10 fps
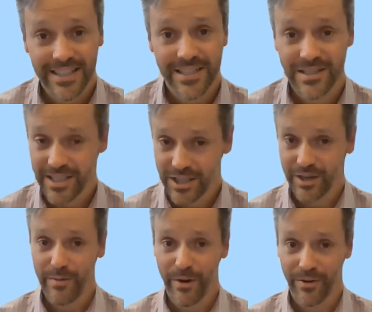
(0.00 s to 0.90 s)
He's
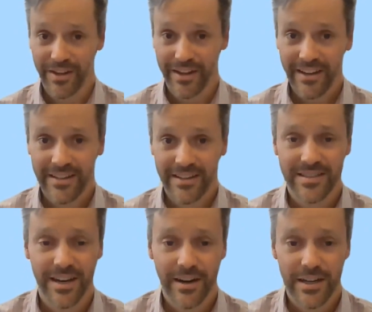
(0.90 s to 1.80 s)
teaching remotely
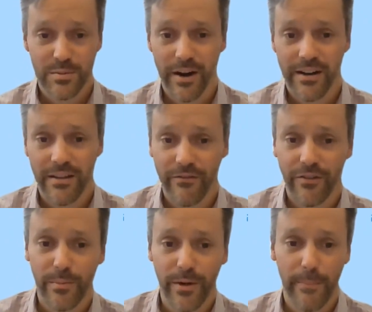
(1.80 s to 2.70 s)
this year as part of the
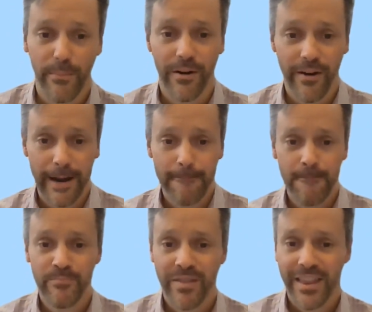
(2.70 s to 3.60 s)
Fulbright
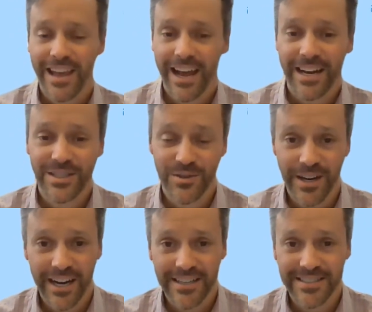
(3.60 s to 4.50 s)
program, and he's
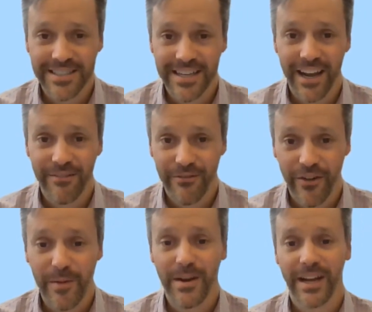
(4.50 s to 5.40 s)
joining us today
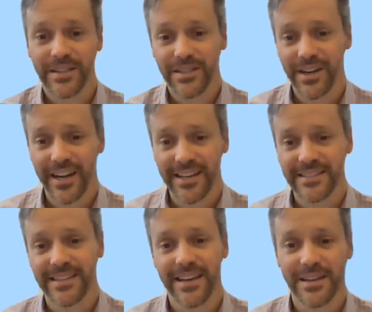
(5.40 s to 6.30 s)
from Nigeria
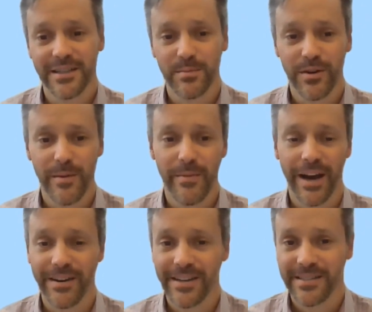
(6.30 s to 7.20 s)
to tell us more
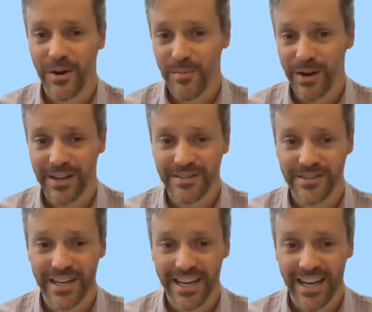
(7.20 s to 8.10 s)
about his home
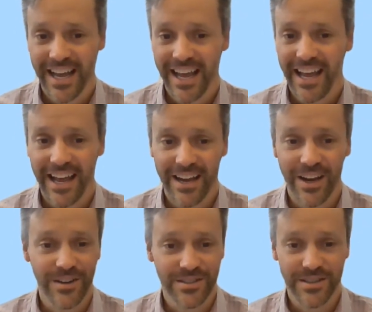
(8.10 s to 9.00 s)
country and
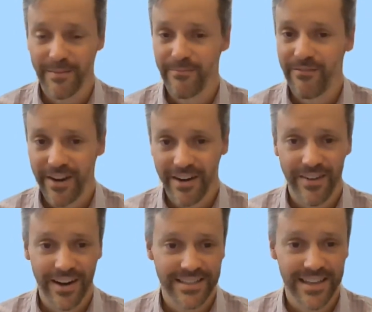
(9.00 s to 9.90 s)
culture. I'm very,
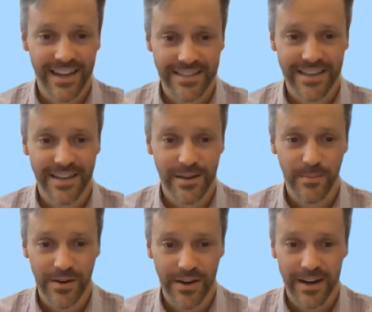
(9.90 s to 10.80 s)
very excited to hear
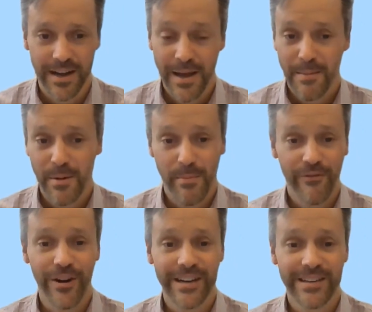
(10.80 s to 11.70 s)
more. But
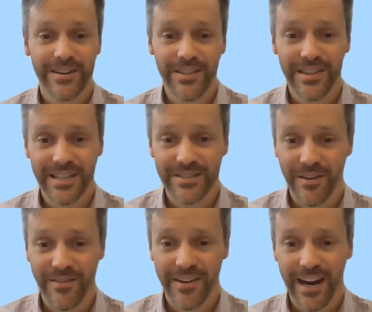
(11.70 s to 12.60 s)
before I turn things
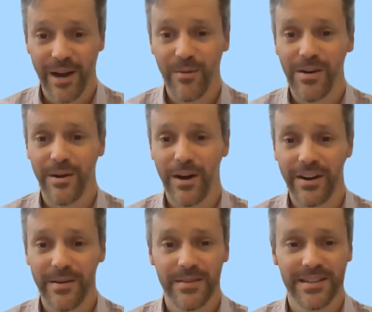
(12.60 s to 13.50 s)
over, I want to
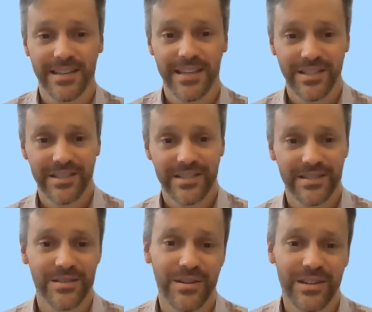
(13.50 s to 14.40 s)
welcome the teachers
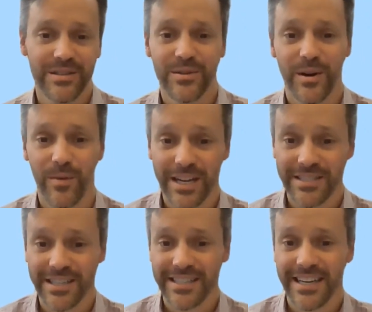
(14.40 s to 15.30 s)
and students who are
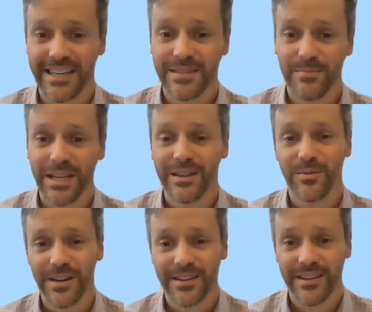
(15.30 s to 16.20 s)
watching today's Meet
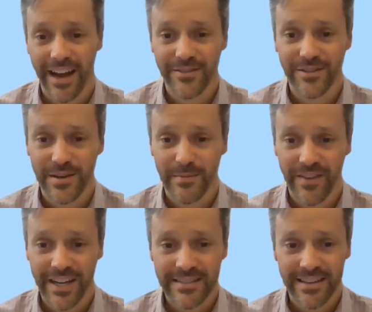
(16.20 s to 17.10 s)
the World live stream
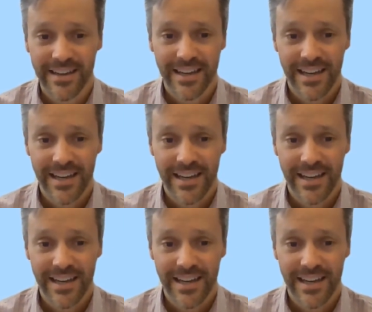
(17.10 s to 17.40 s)
event